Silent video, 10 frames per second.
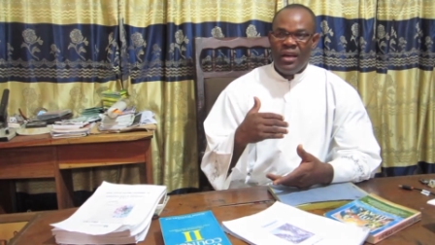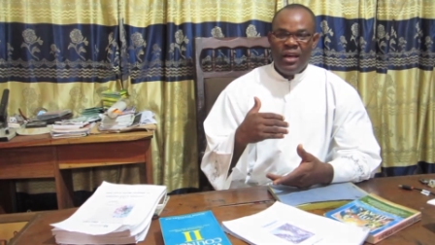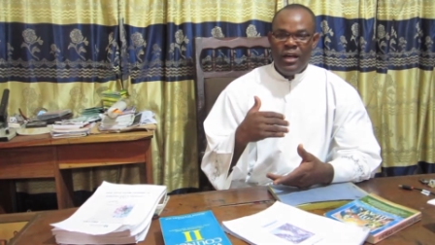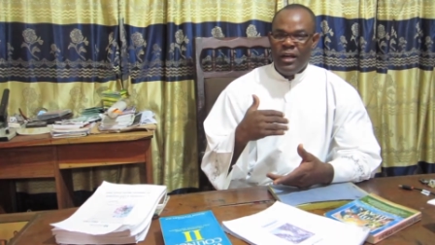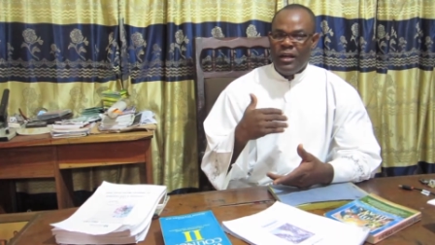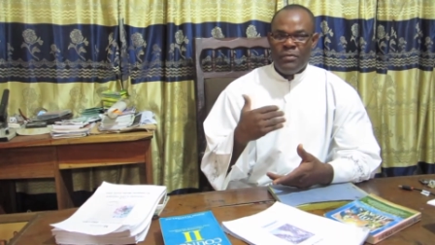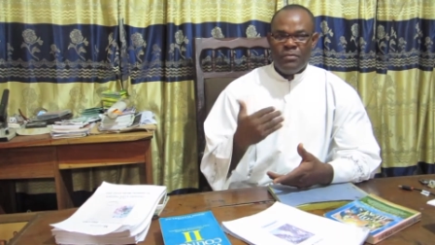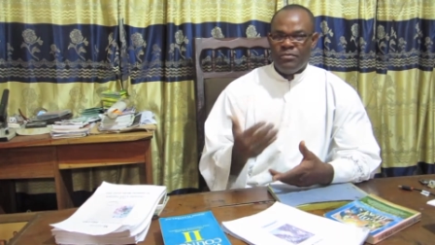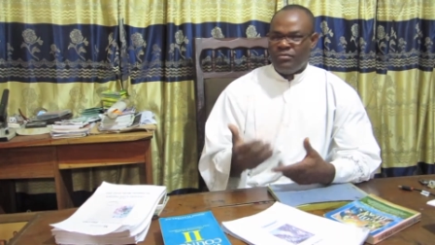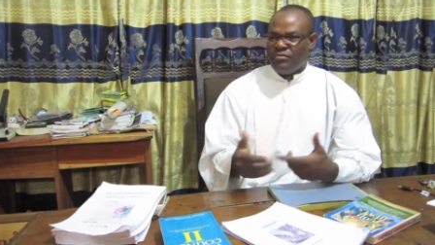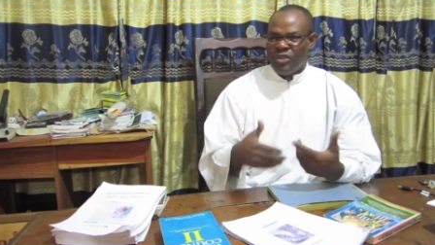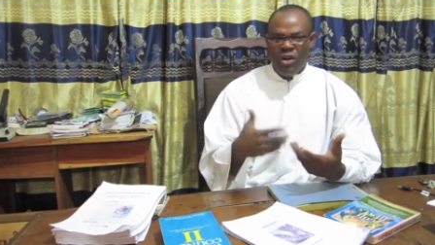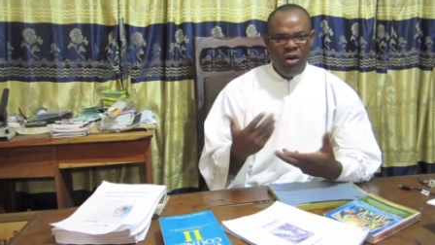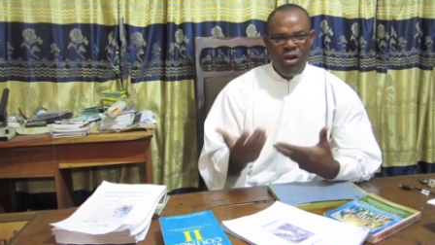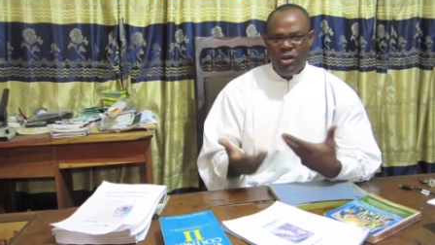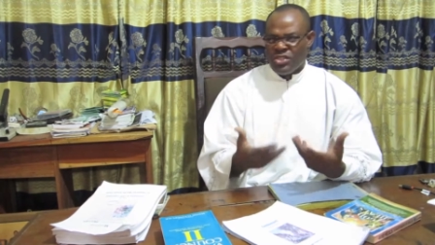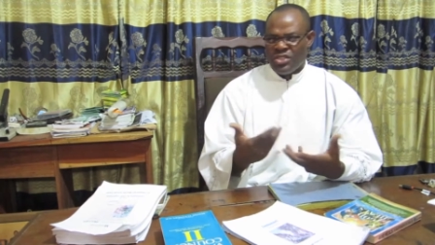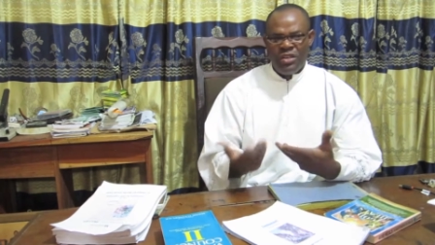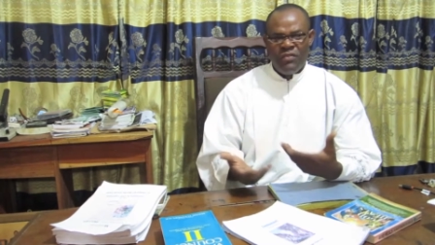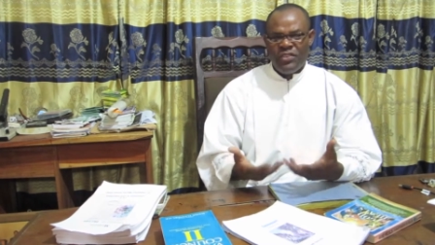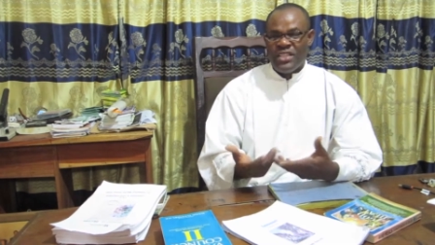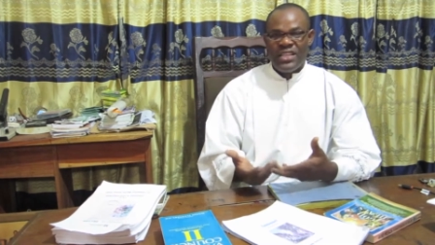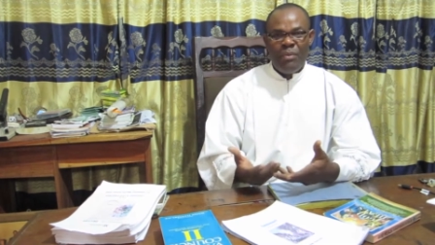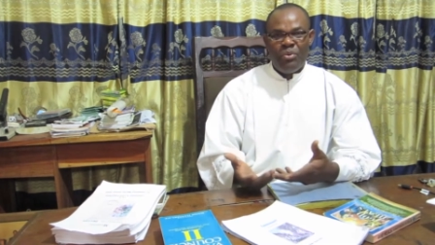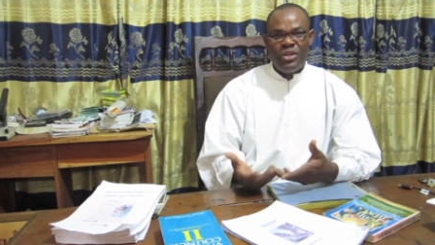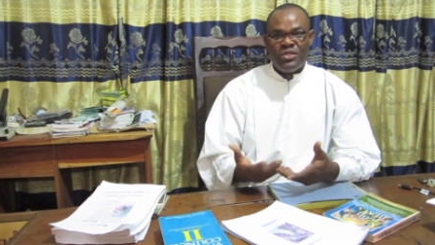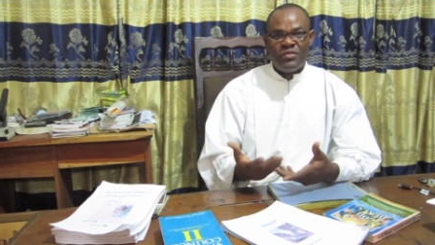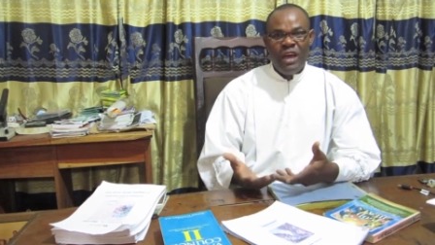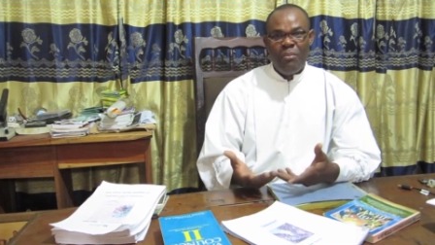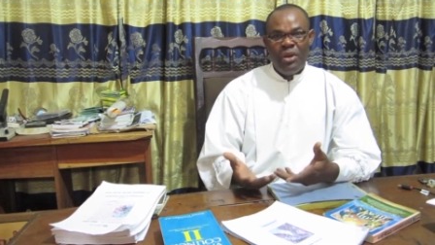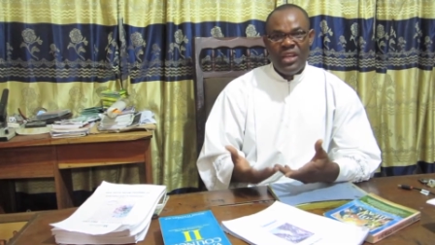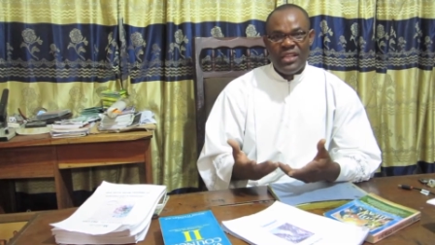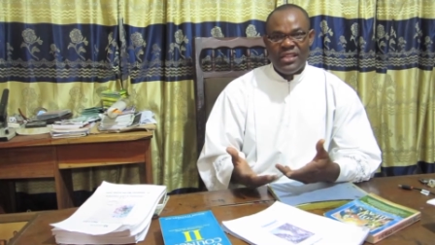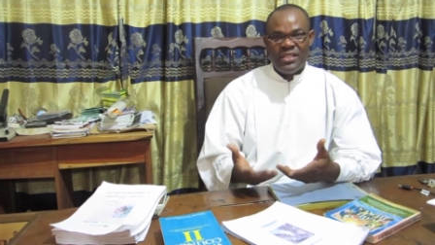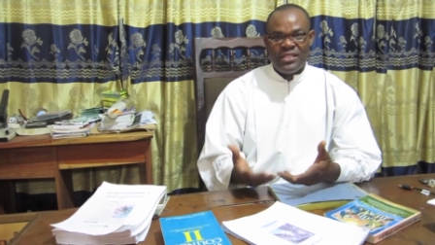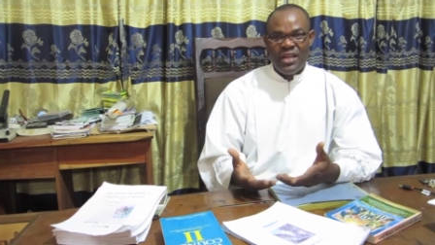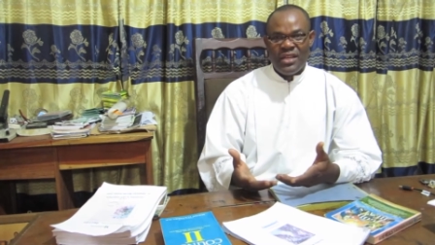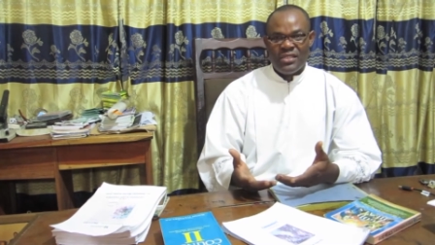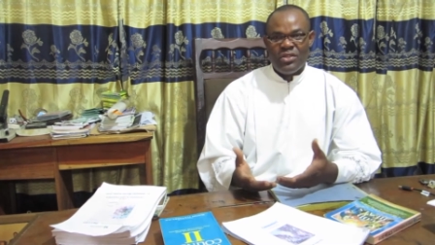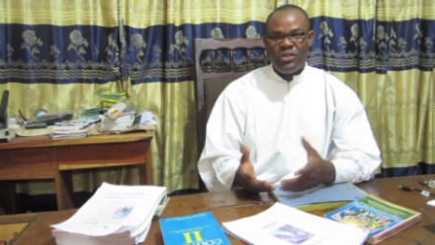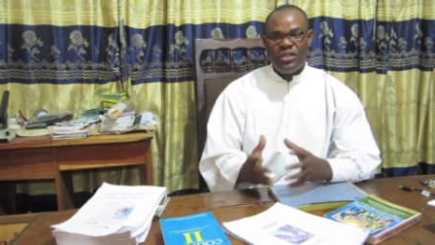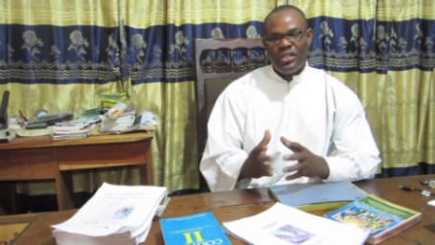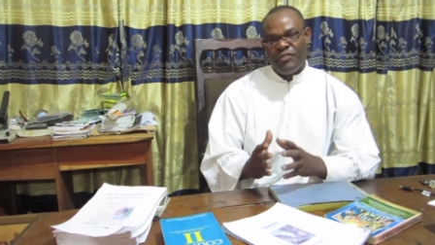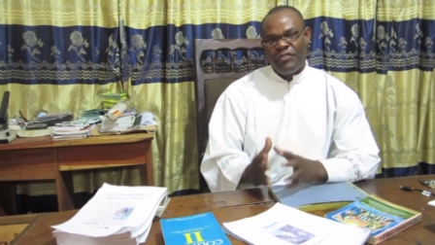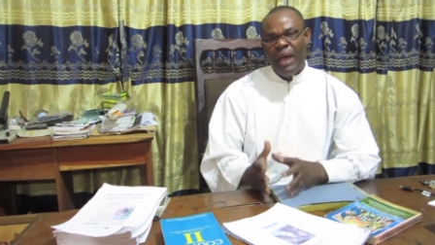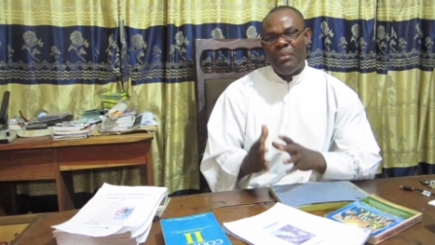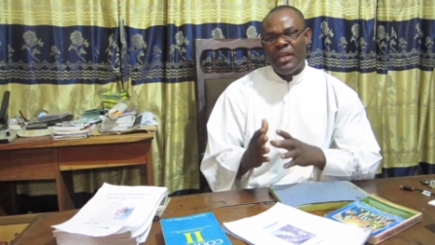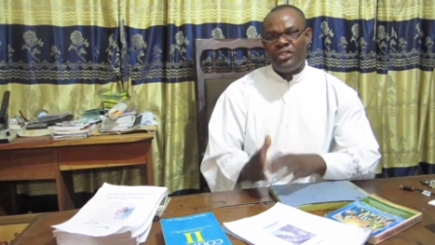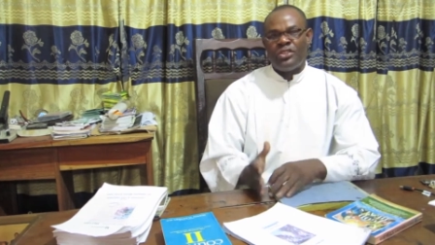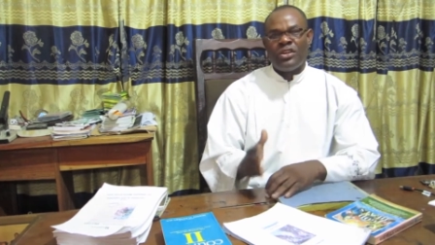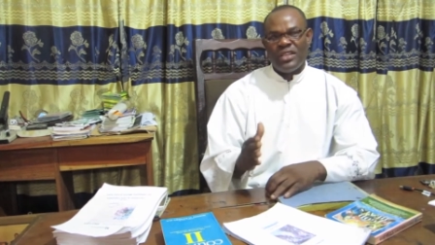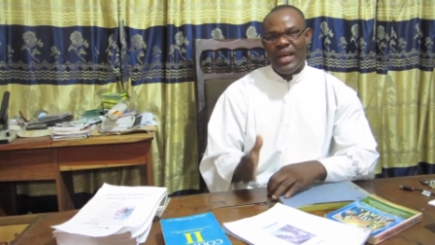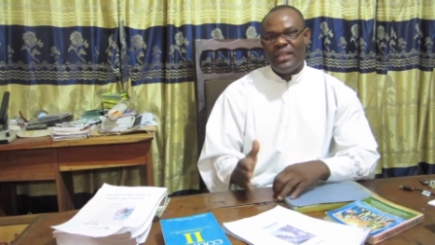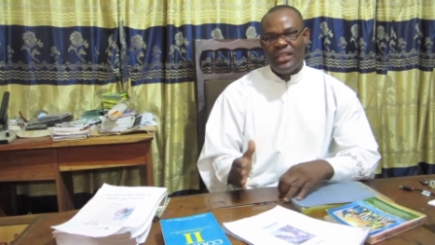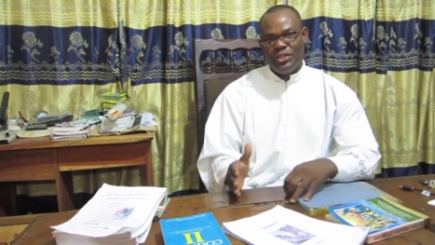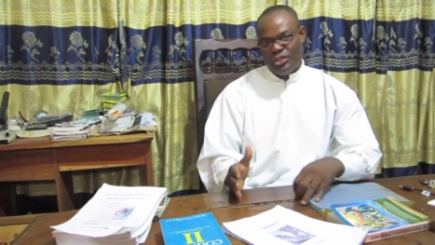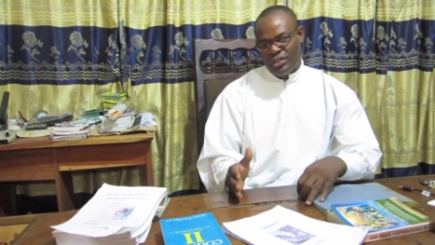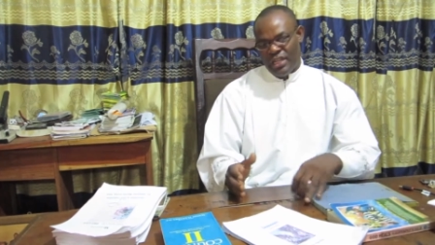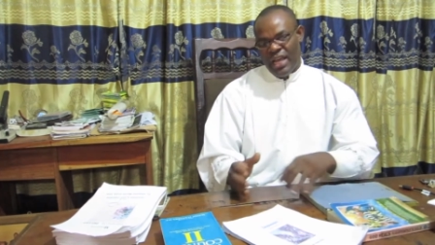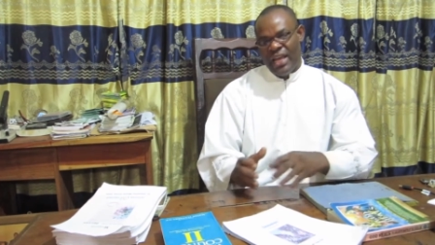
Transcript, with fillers: um, all sort of things happening to family in these days. So the family draws attention.